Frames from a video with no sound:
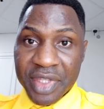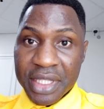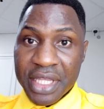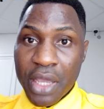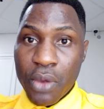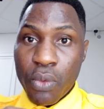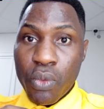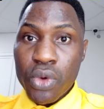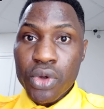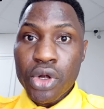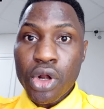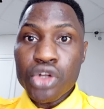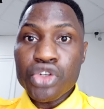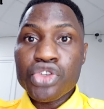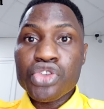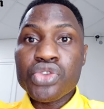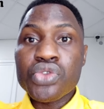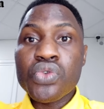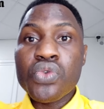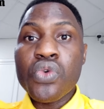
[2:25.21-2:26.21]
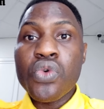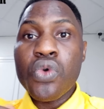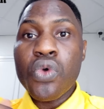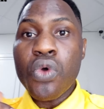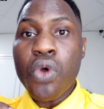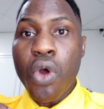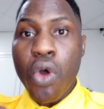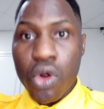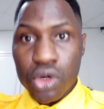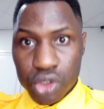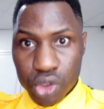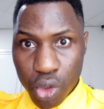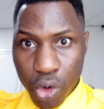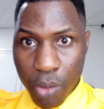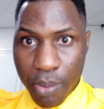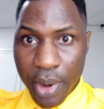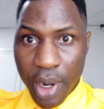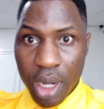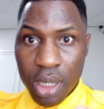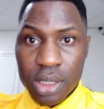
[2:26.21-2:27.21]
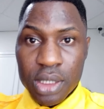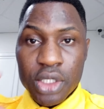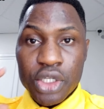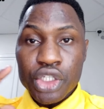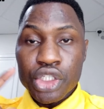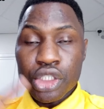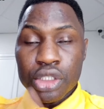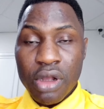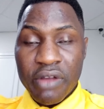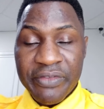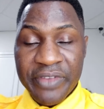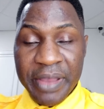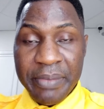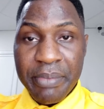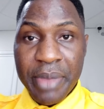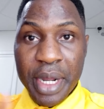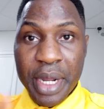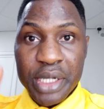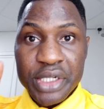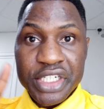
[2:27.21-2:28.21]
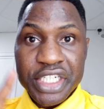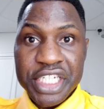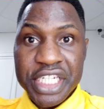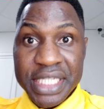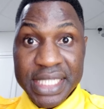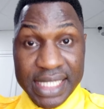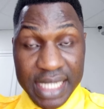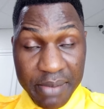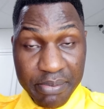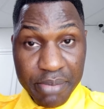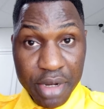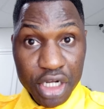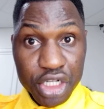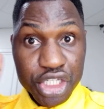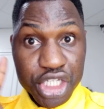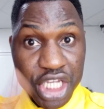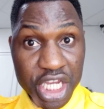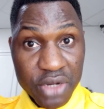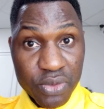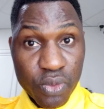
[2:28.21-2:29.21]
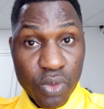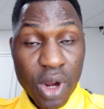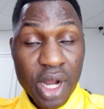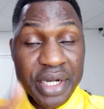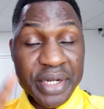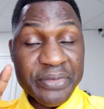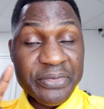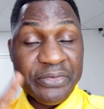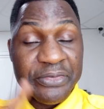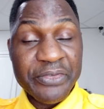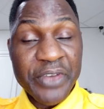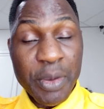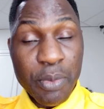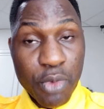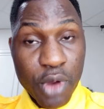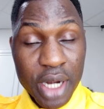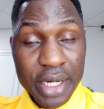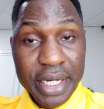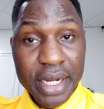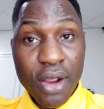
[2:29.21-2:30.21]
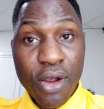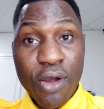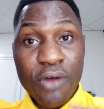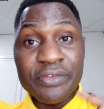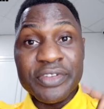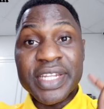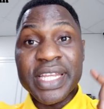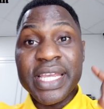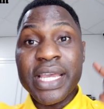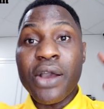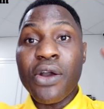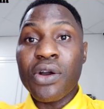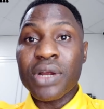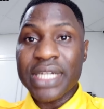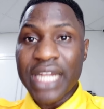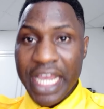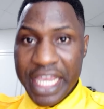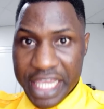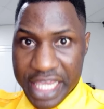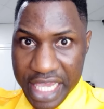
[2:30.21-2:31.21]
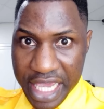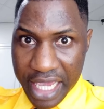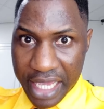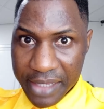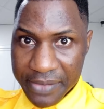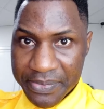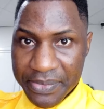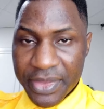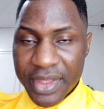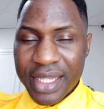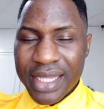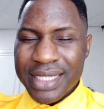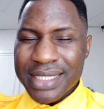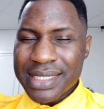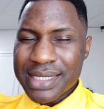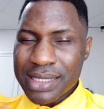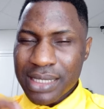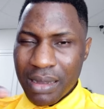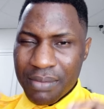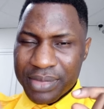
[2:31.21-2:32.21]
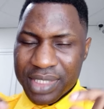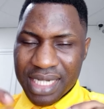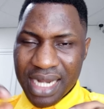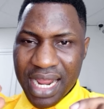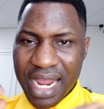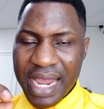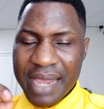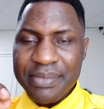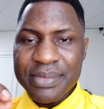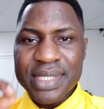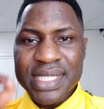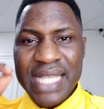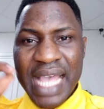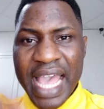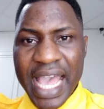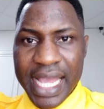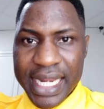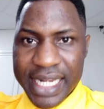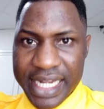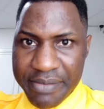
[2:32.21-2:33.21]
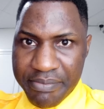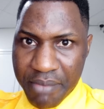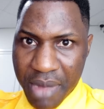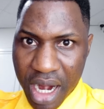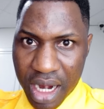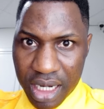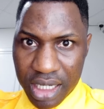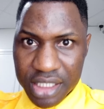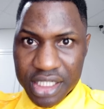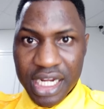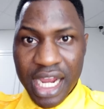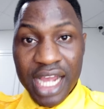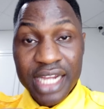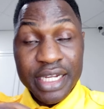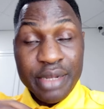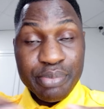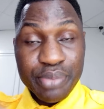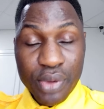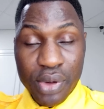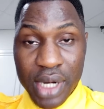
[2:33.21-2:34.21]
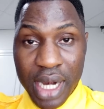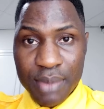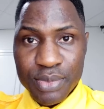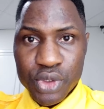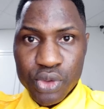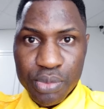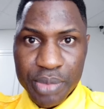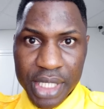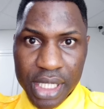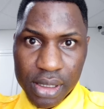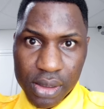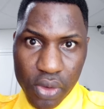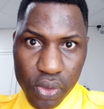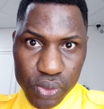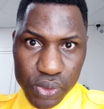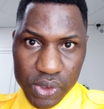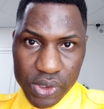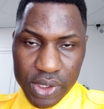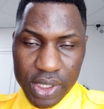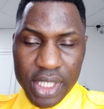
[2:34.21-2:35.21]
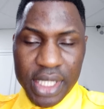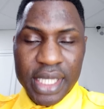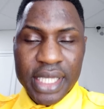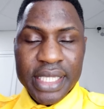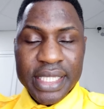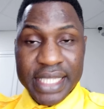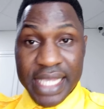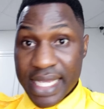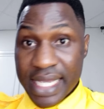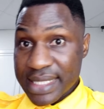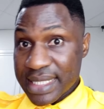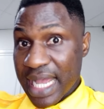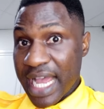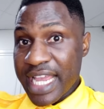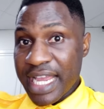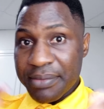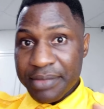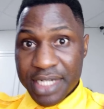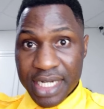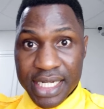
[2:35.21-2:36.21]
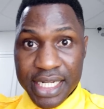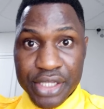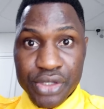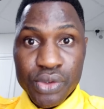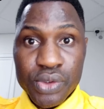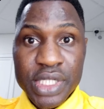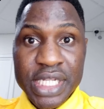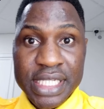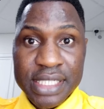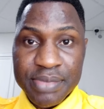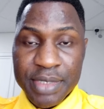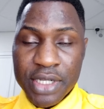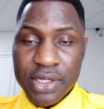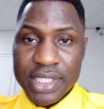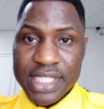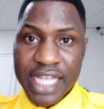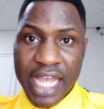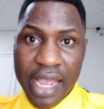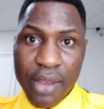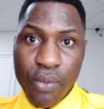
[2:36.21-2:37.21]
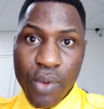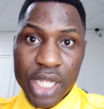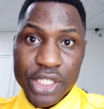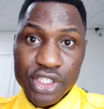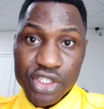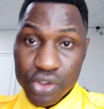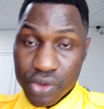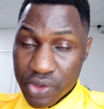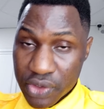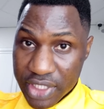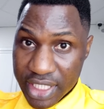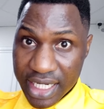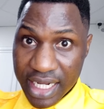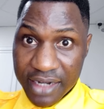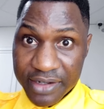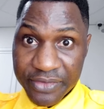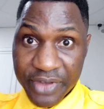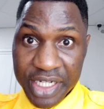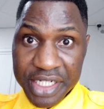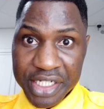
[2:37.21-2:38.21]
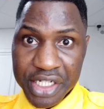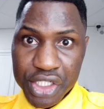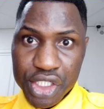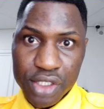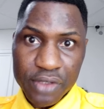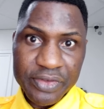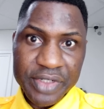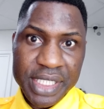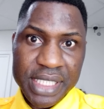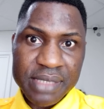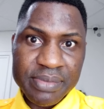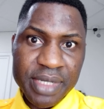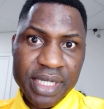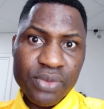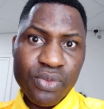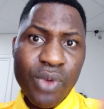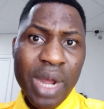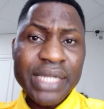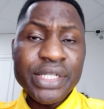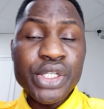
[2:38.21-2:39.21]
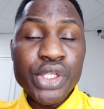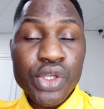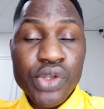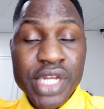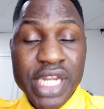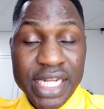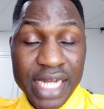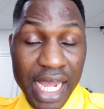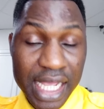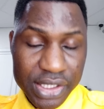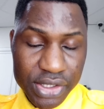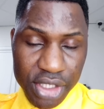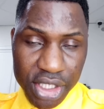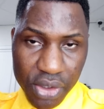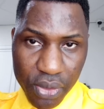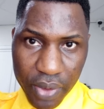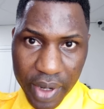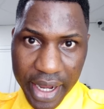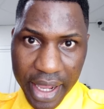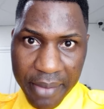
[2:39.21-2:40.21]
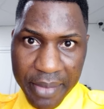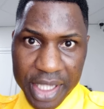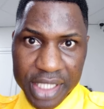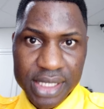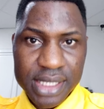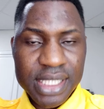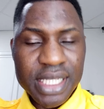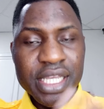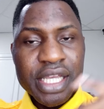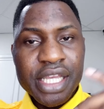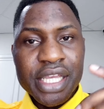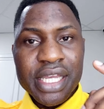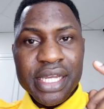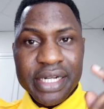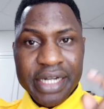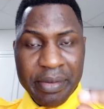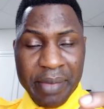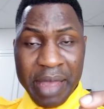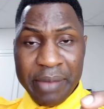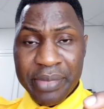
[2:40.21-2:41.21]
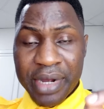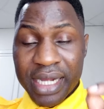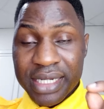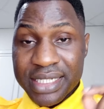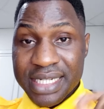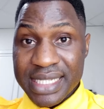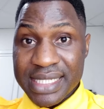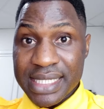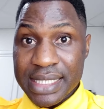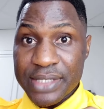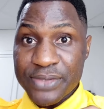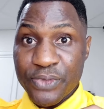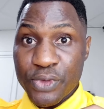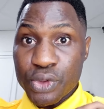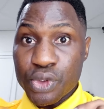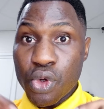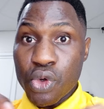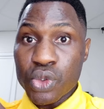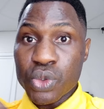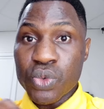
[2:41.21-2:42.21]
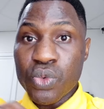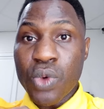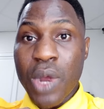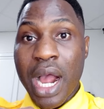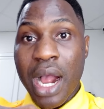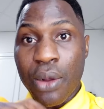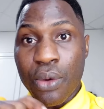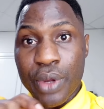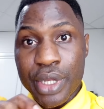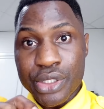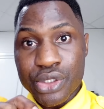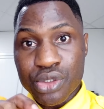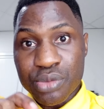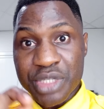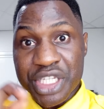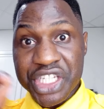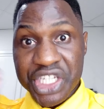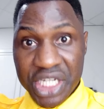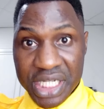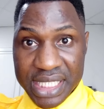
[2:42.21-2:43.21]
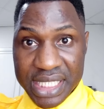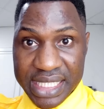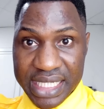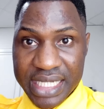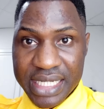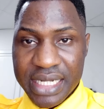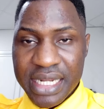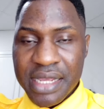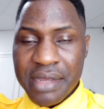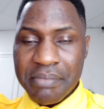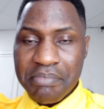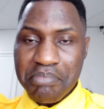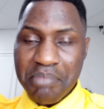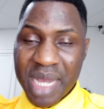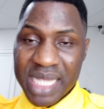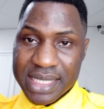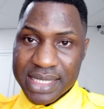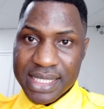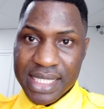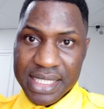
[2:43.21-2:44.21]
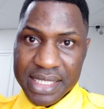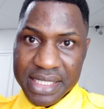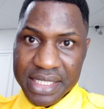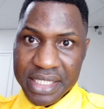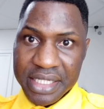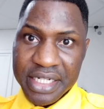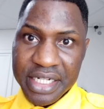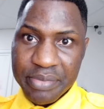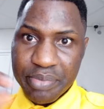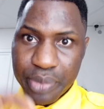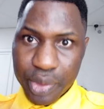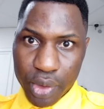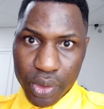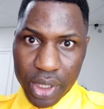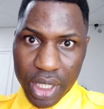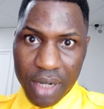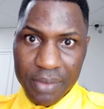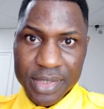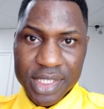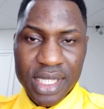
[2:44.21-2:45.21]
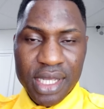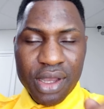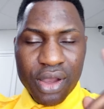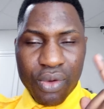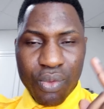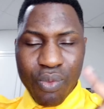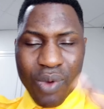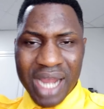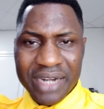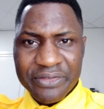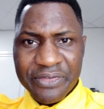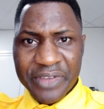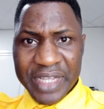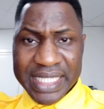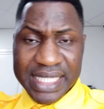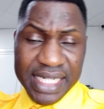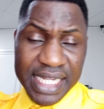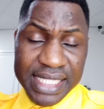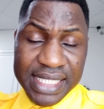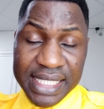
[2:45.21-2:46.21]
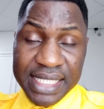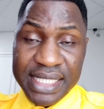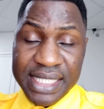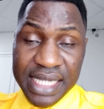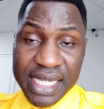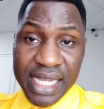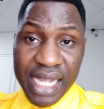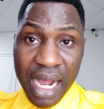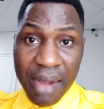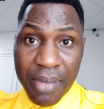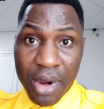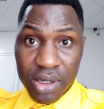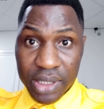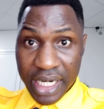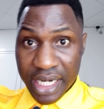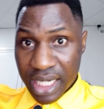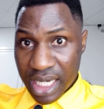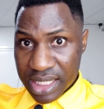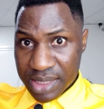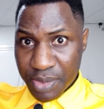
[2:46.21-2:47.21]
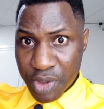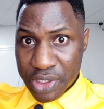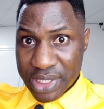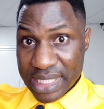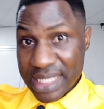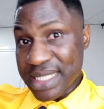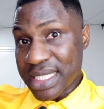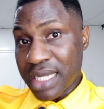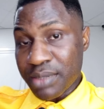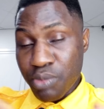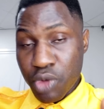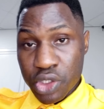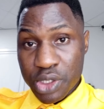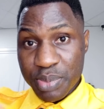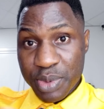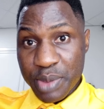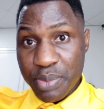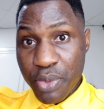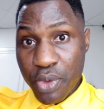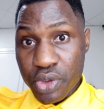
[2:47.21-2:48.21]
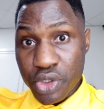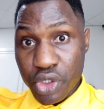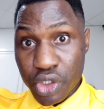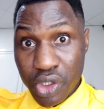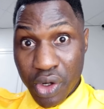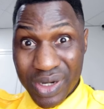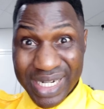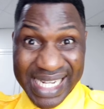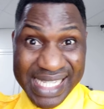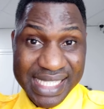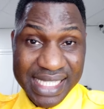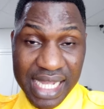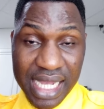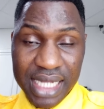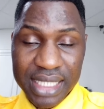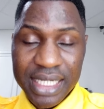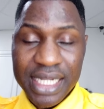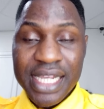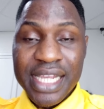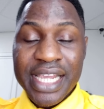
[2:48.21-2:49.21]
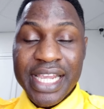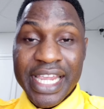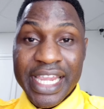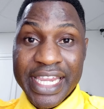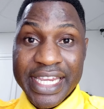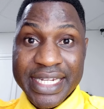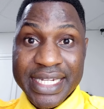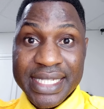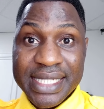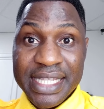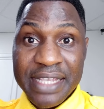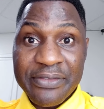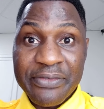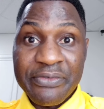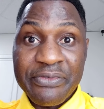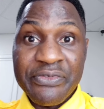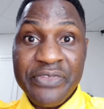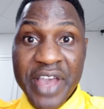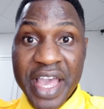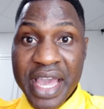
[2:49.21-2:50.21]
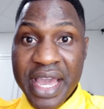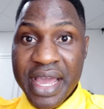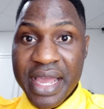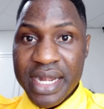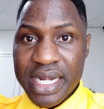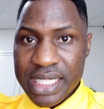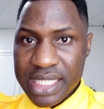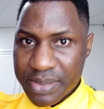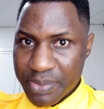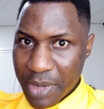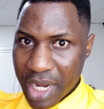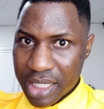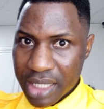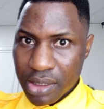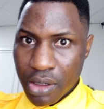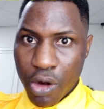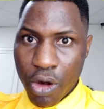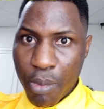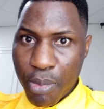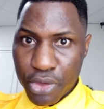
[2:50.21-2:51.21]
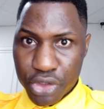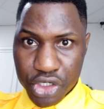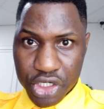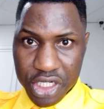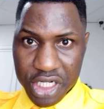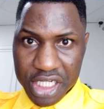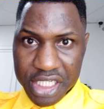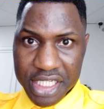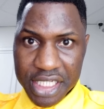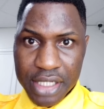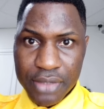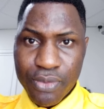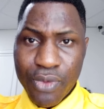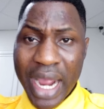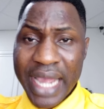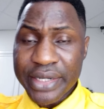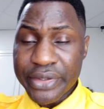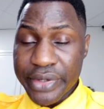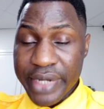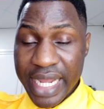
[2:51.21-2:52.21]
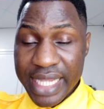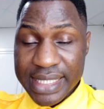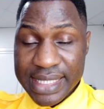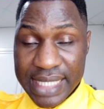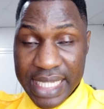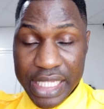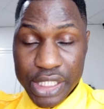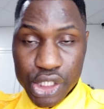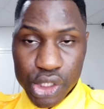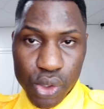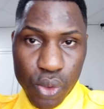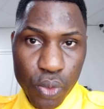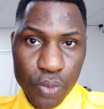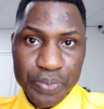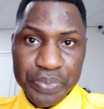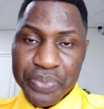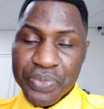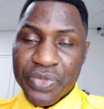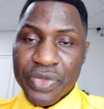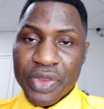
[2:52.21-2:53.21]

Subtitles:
Then we'll run through October, November, December, January, February of the other year. Sometimes early March and the programs will be closed. Yes, I am telling you this because I want you to take advantage of this. But what do you need as requirements? Remember, this is for those who are going to be chasing master's degree programs. One fascinating thing about Erasmus is that most people don't understand it is a very smart opportunity. Why did I say so?